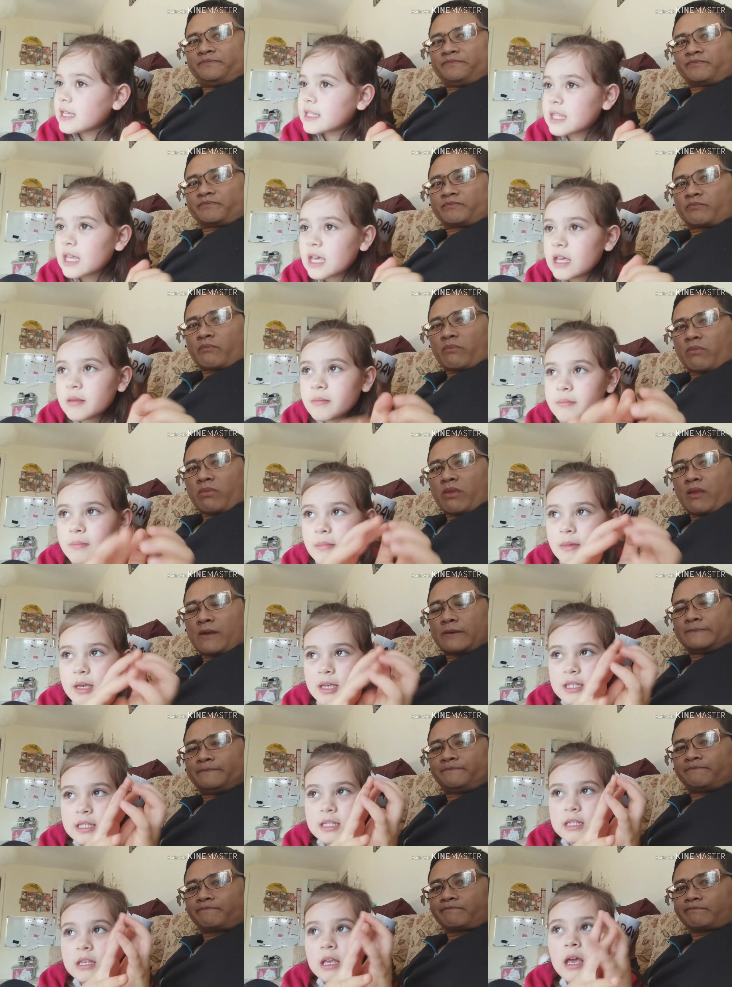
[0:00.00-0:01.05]
Speaker 1: And then
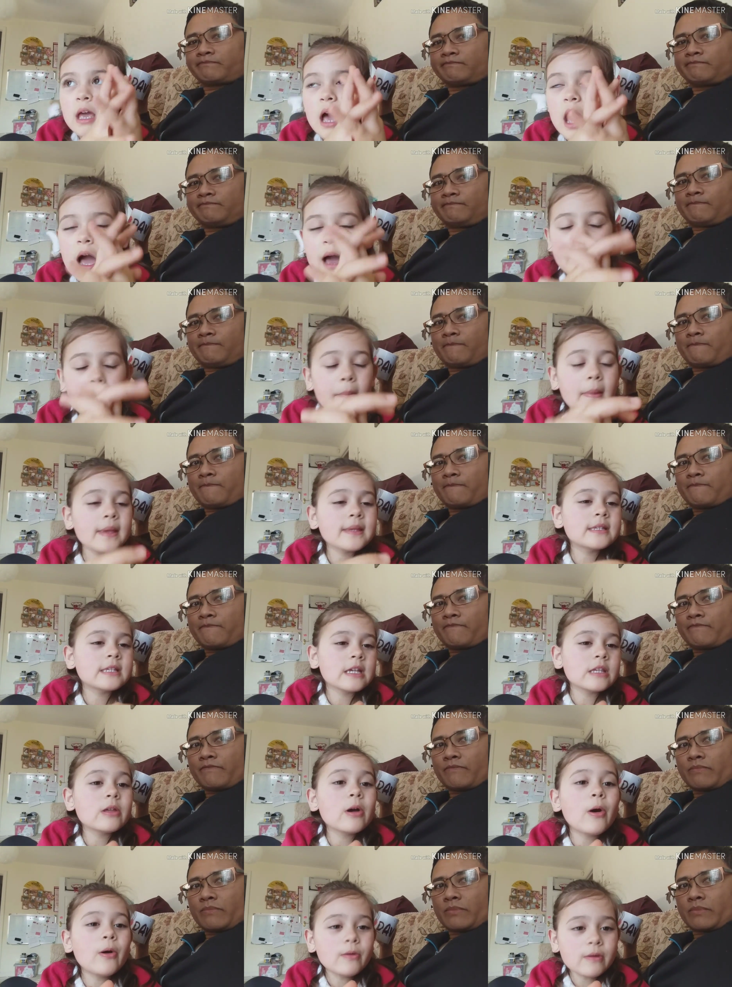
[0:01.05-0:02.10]
Miss Ahmed
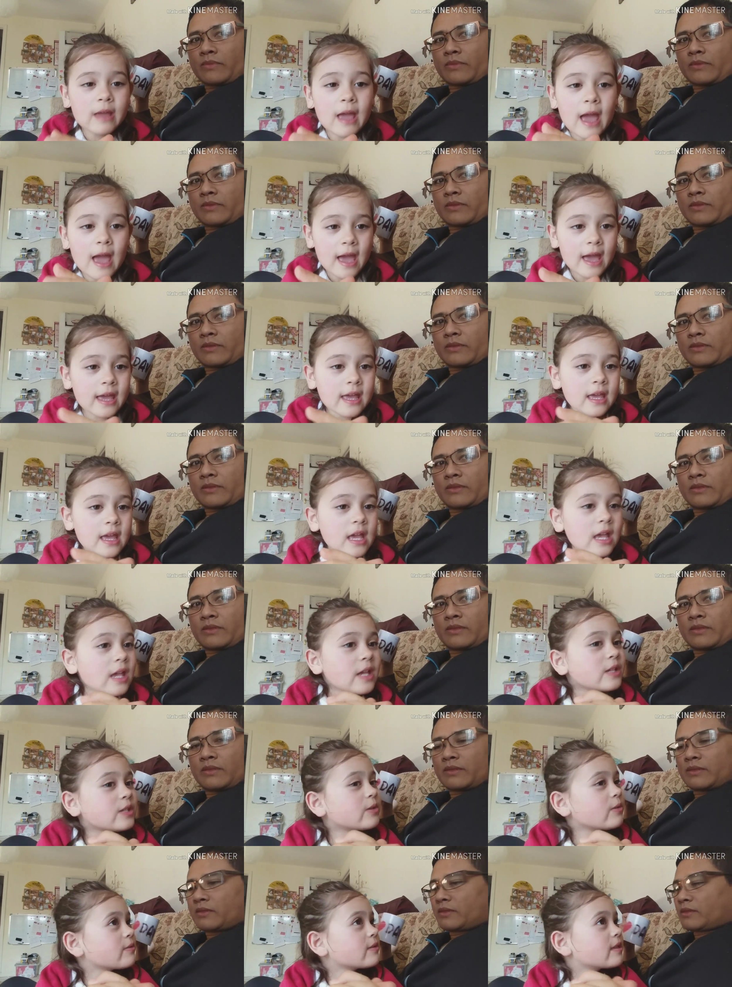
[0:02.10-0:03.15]
said okay.
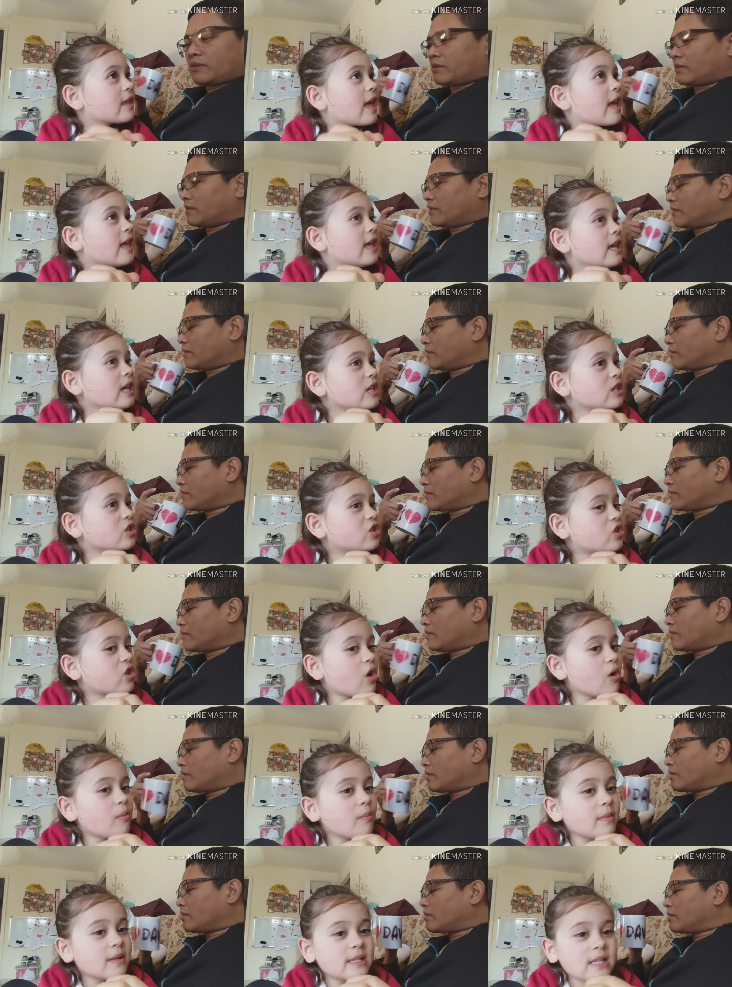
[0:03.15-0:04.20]
So they
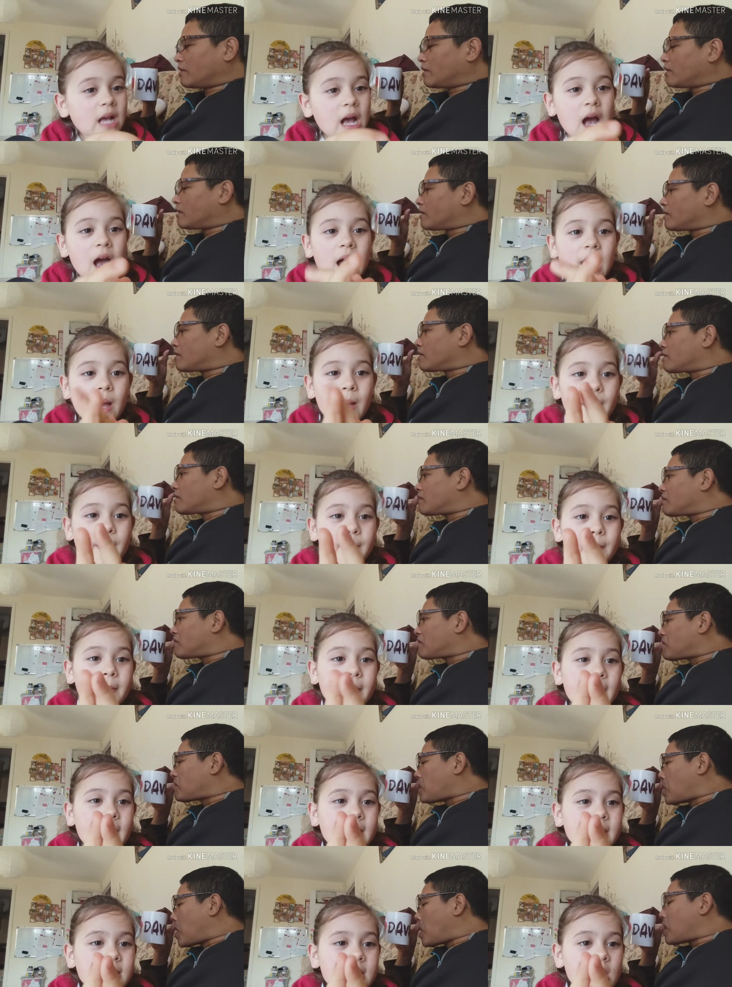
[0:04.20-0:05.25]
so Miss
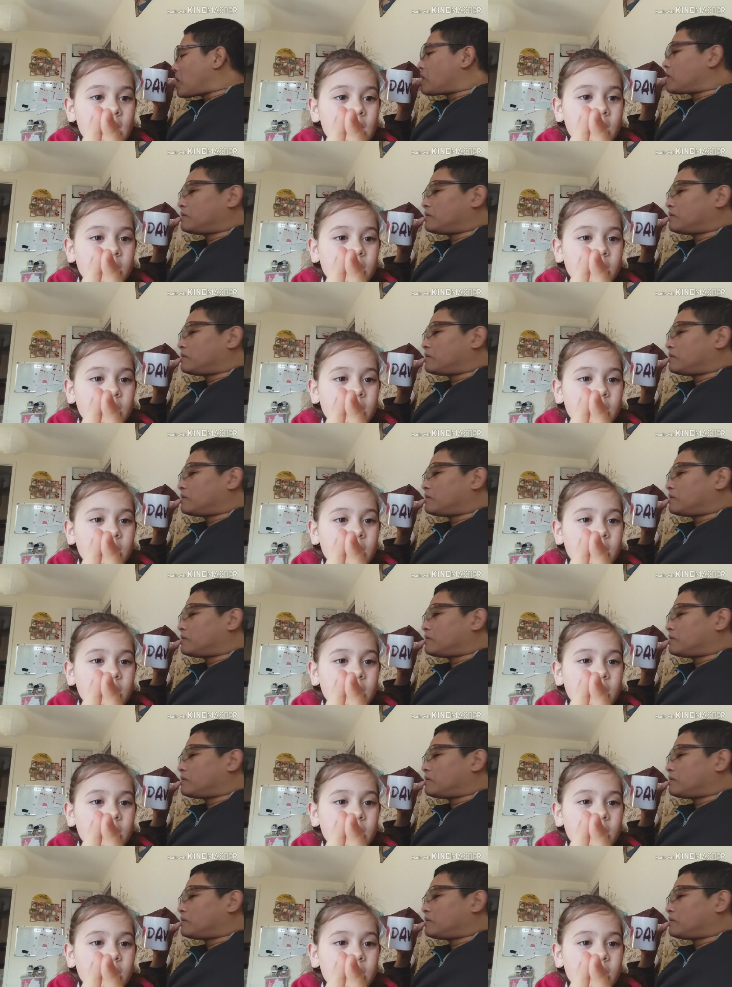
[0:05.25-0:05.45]
Ahmed